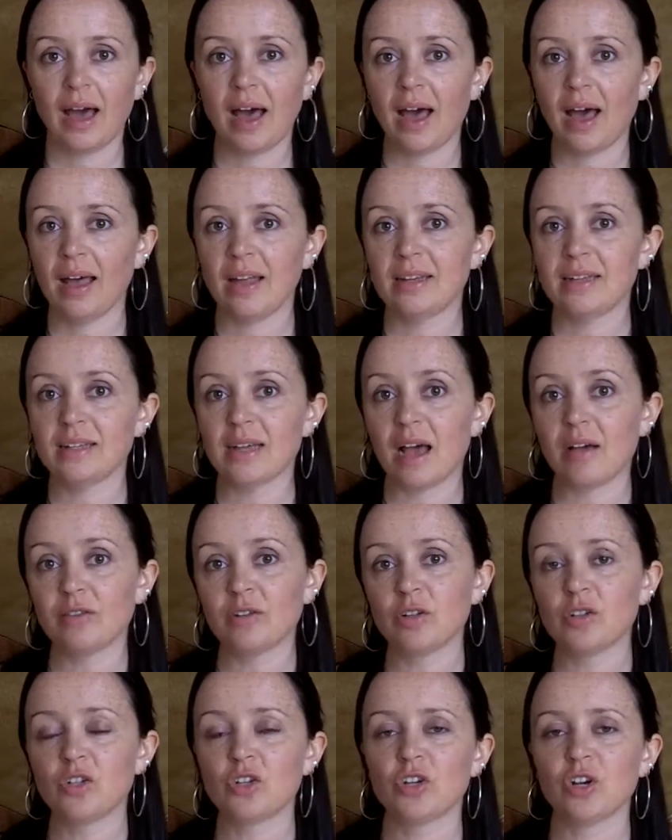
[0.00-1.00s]
and have
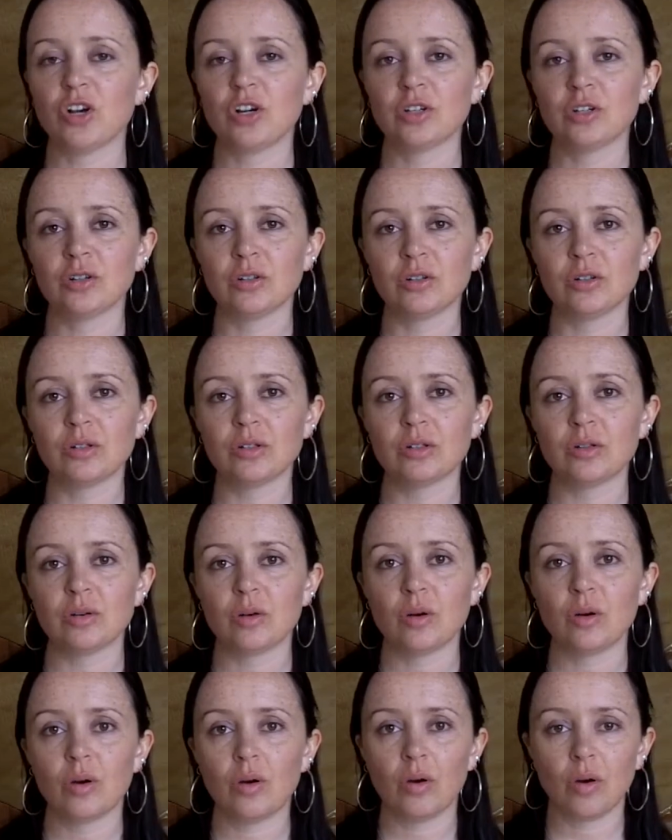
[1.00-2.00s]
your journal
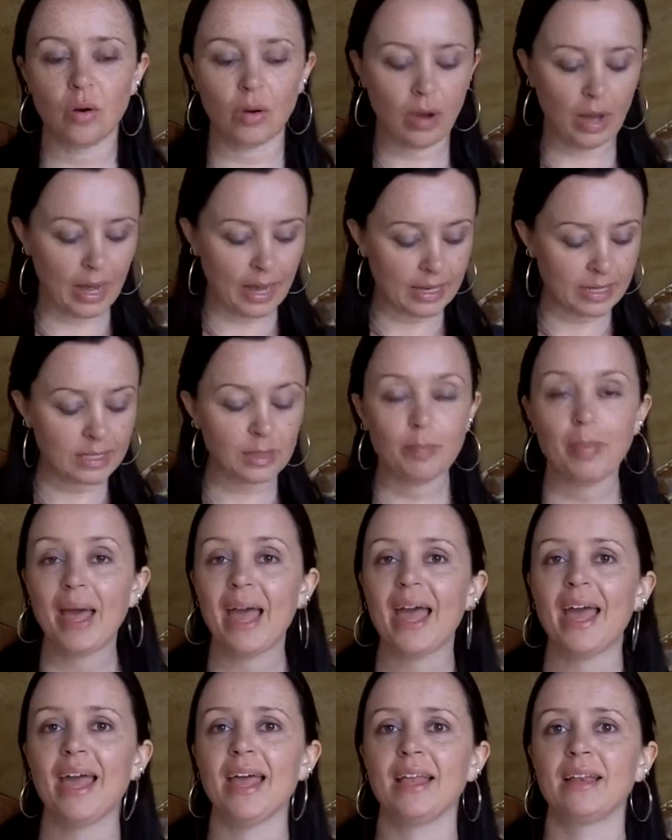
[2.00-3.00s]
and a
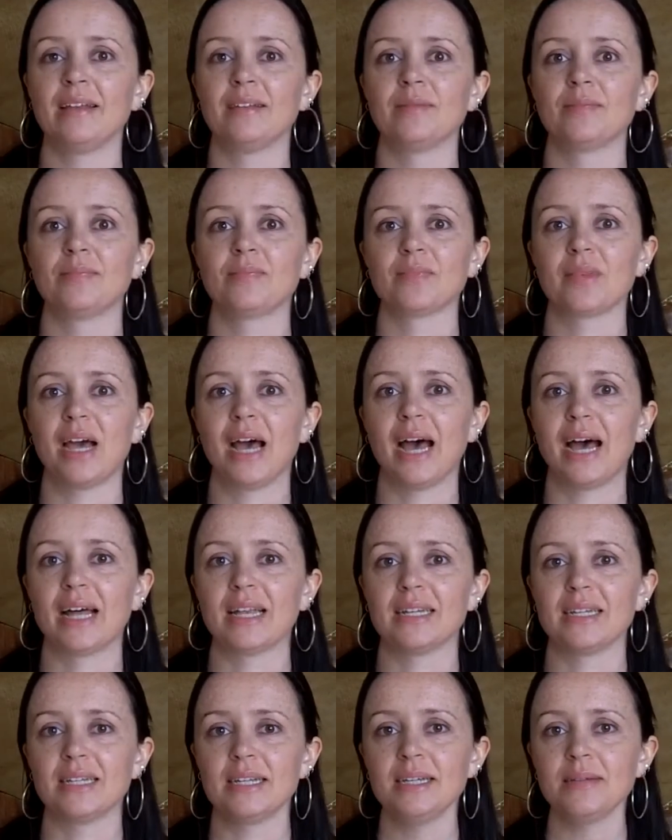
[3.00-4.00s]
pen
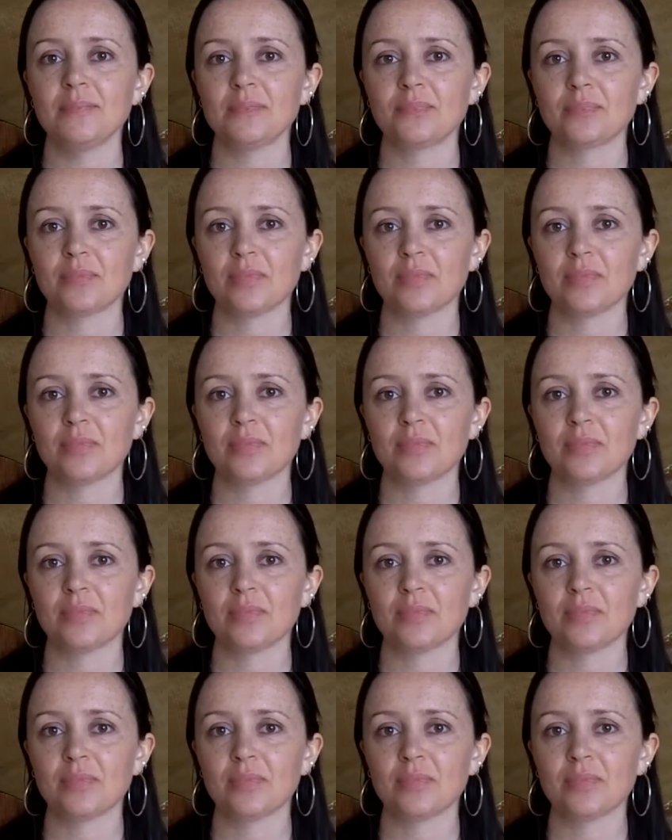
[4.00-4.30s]
handy,